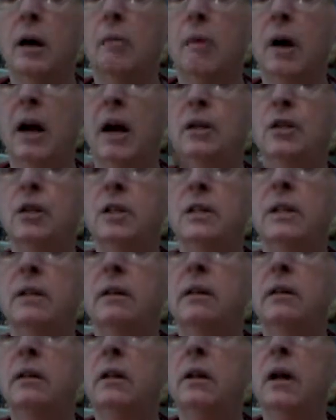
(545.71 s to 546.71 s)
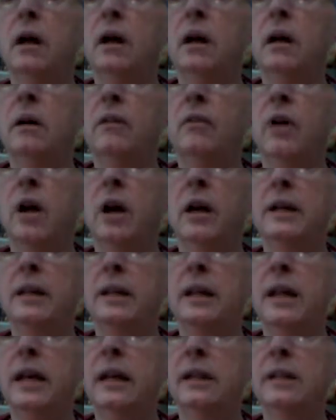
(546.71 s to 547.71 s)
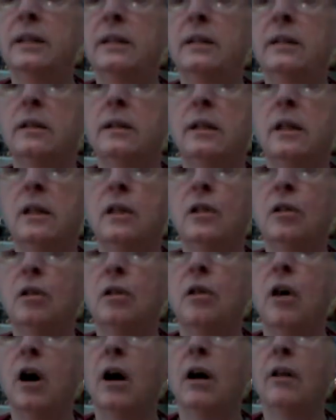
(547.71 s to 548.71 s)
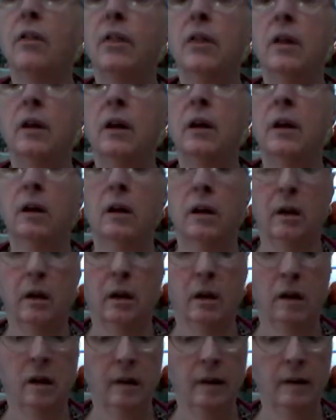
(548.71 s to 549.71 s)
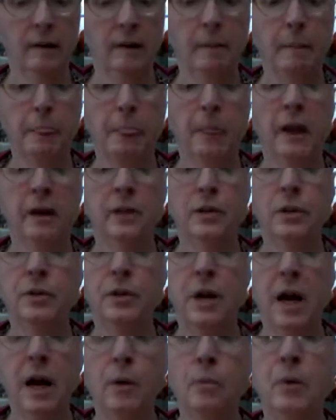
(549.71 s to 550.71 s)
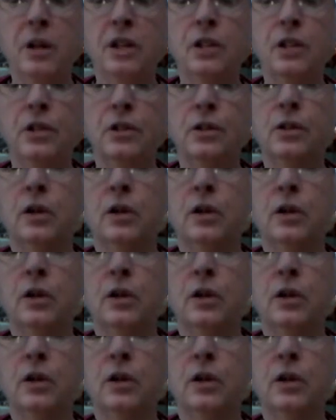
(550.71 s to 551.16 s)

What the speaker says: I just love a knit dishcloth. So now we just